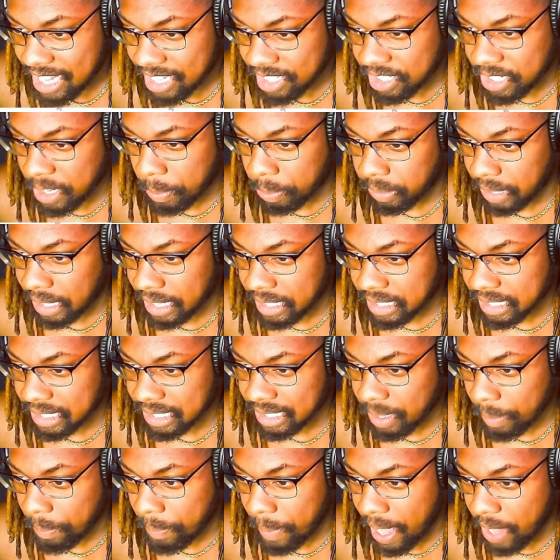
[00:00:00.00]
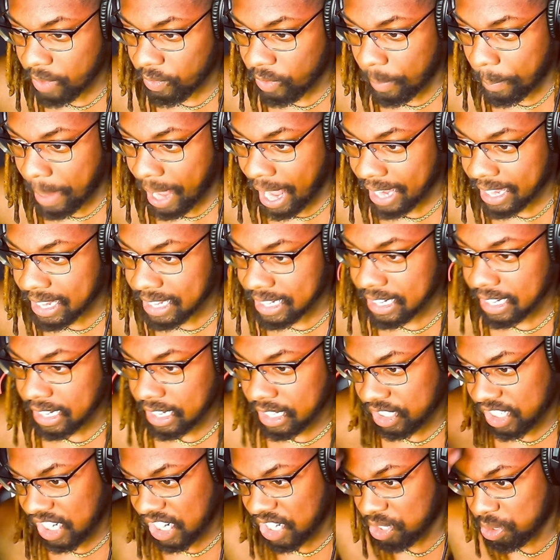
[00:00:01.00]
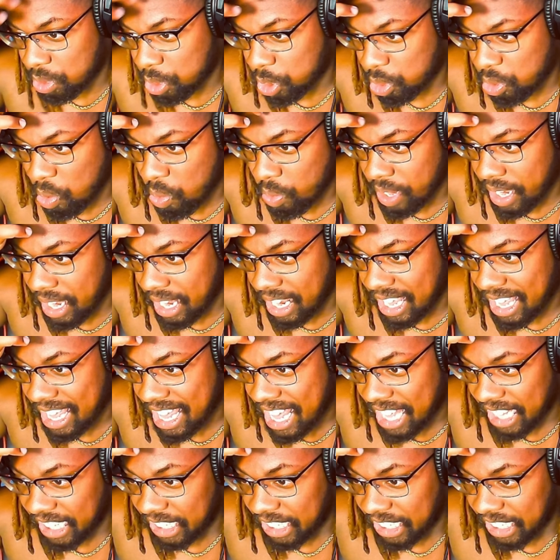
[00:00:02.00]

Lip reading: She places the battery pack in and continues stroking,